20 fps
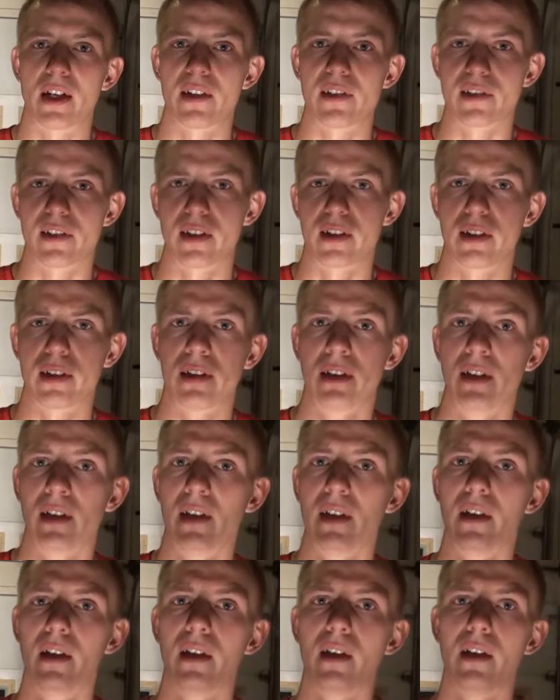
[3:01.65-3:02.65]
setting
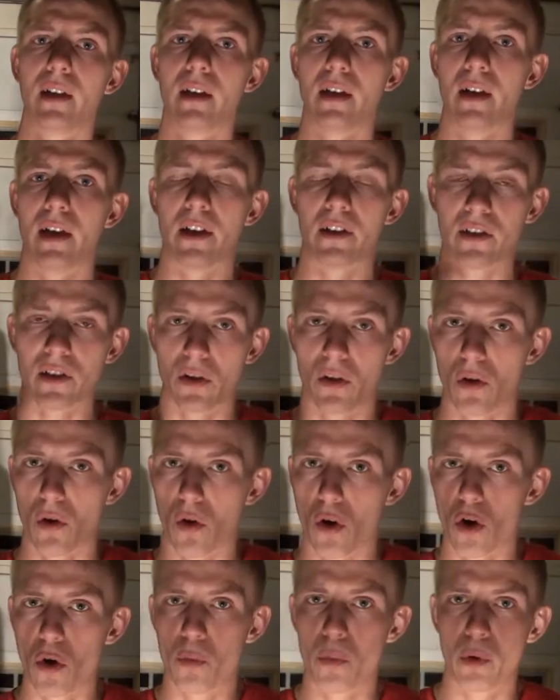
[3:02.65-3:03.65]
is
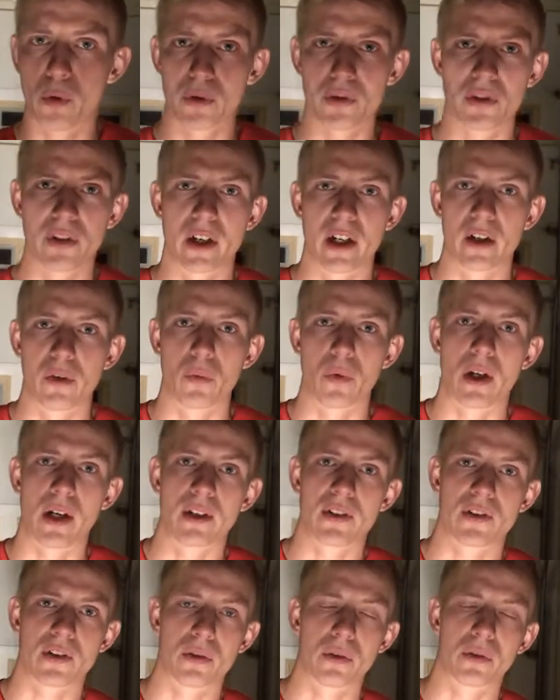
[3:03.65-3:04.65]
almost 9
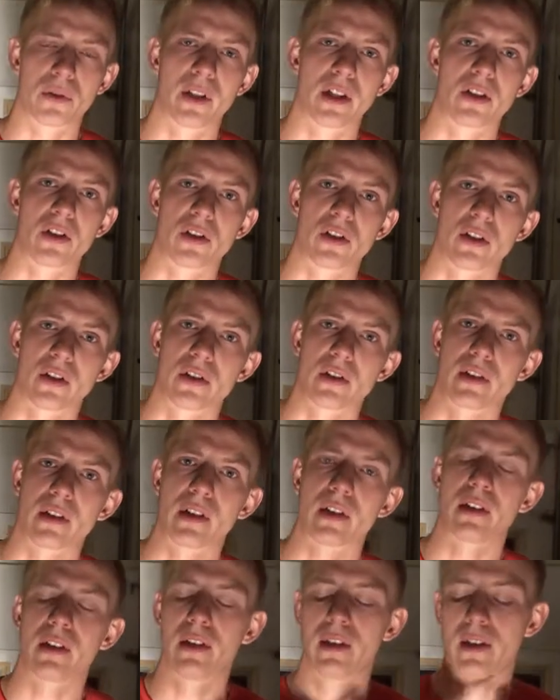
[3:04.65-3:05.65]
watts, so that just tells you
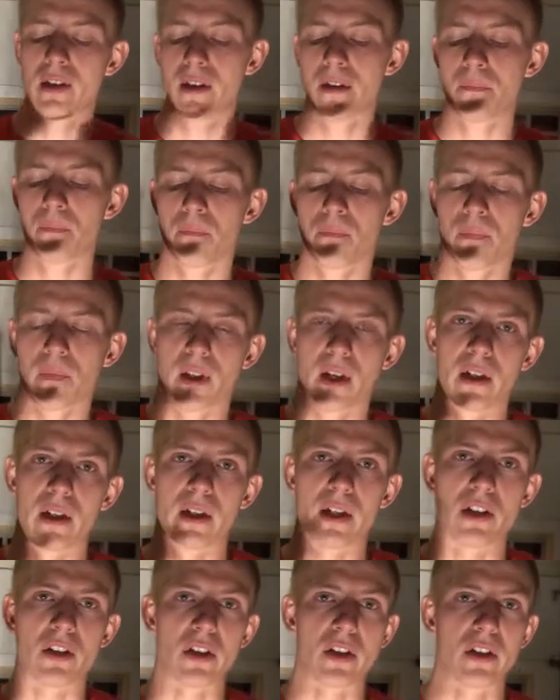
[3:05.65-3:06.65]
that
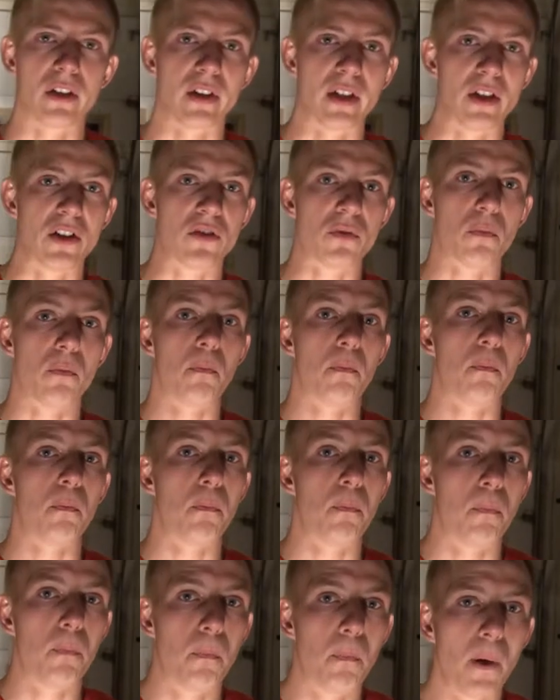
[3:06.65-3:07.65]
each LED is
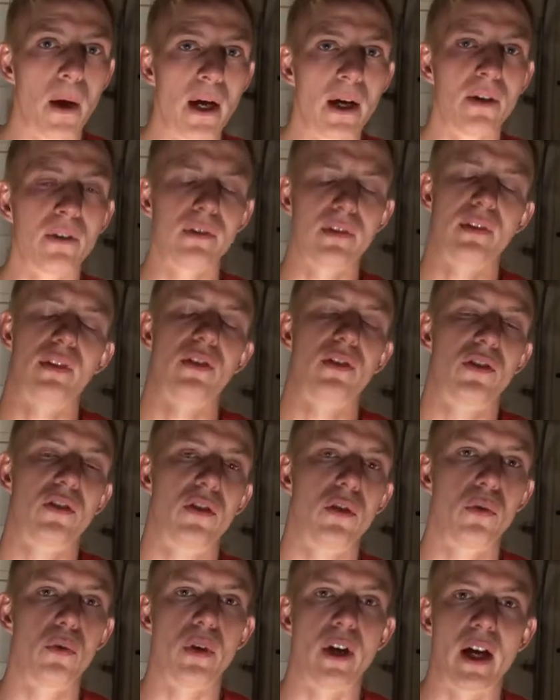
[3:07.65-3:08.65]
about
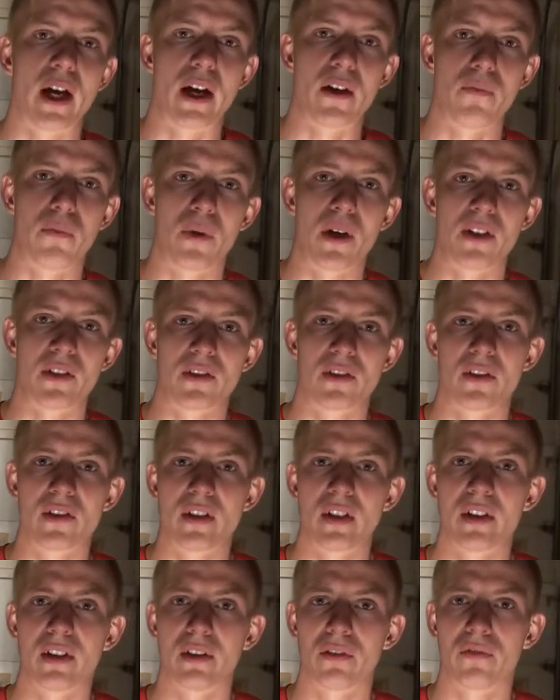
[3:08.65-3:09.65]
2.5 watts. There's
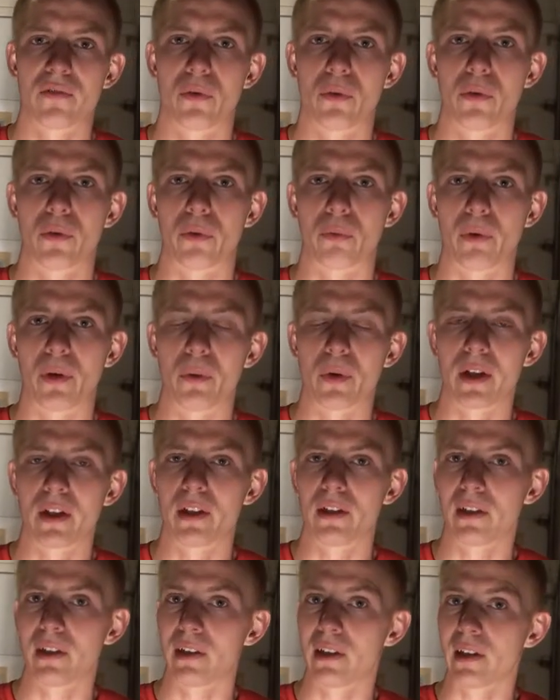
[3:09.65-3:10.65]
not a full 3 watt
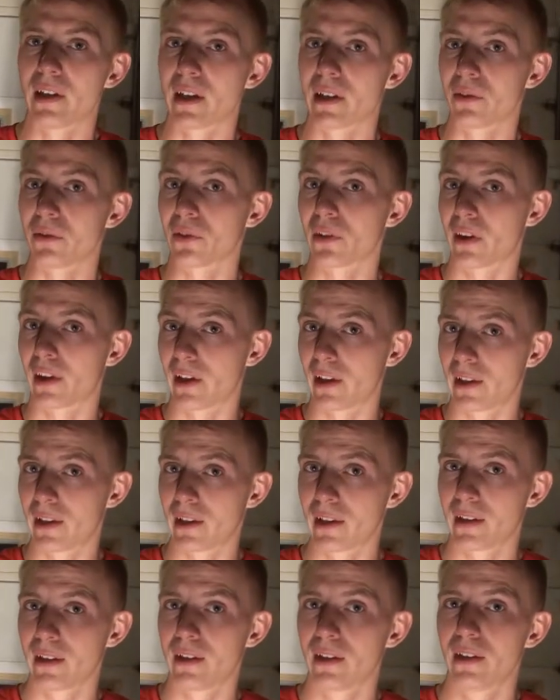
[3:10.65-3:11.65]
LED, I don't
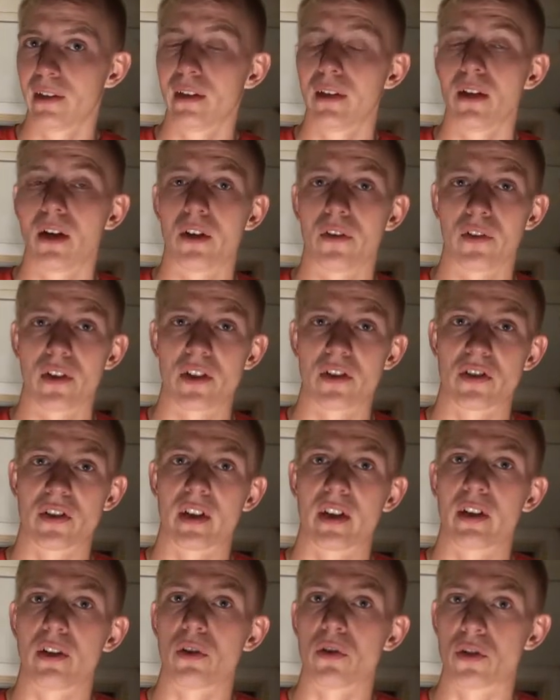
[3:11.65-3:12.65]
think, unless they
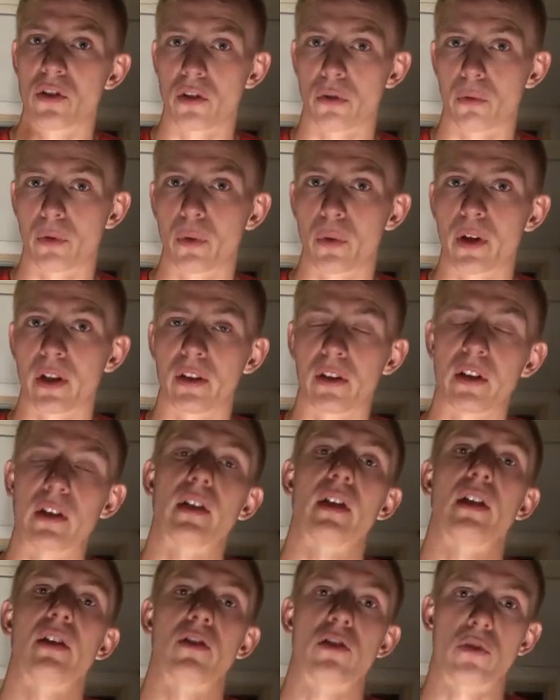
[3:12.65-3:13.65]
use a 3 watt LED
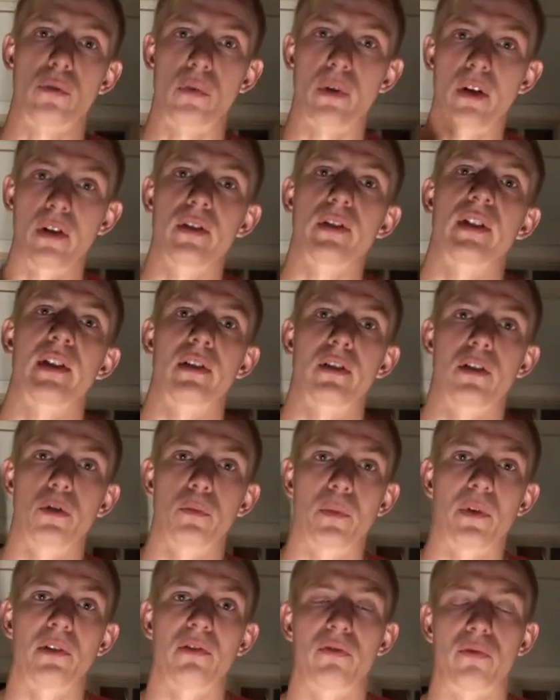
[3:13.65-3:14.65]
and just throttle it down a little
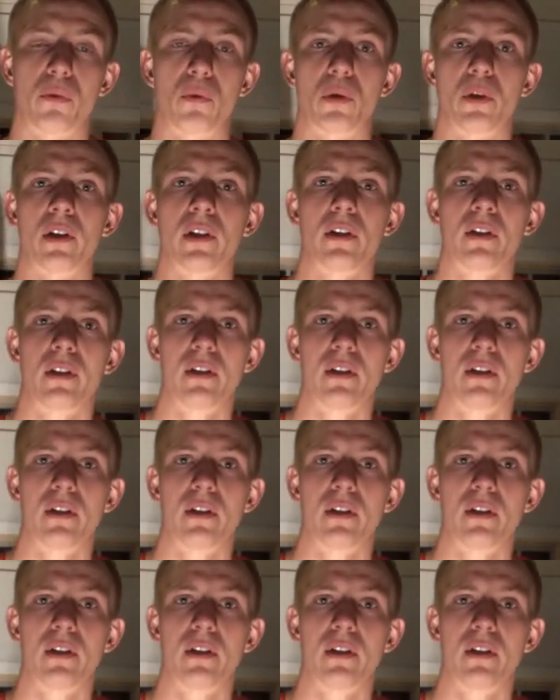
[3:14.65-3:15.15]
bit for